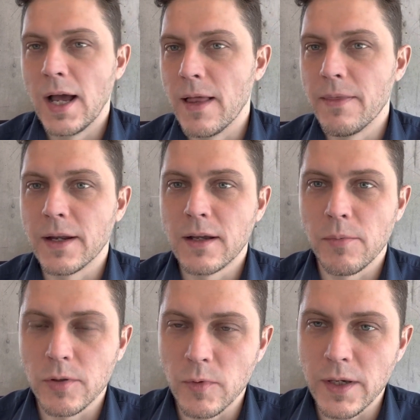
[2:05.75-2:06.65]
and then a
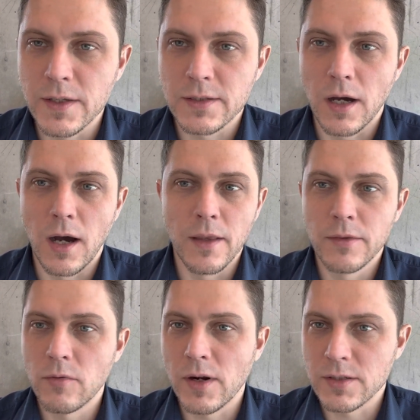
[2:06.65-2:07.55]
couple of weeks on
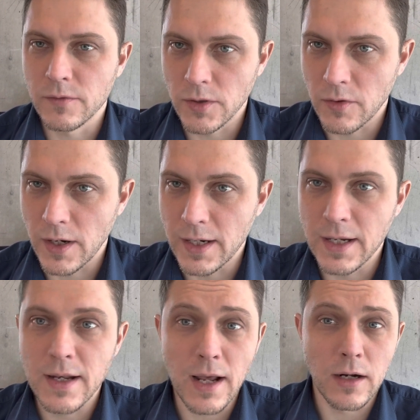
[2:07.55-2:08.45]
the rest of Ukraine.
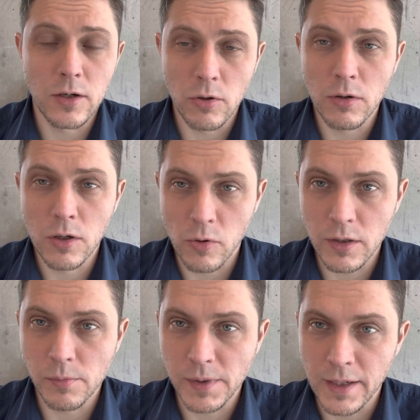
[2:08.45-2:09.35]
It did not go
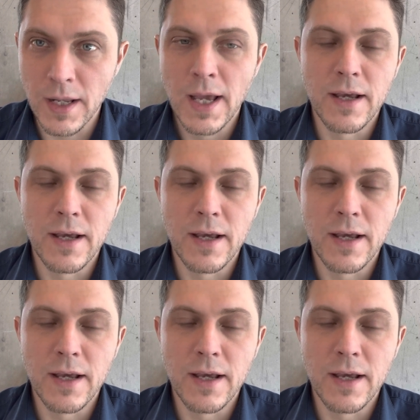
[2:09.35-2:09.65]
according to plan.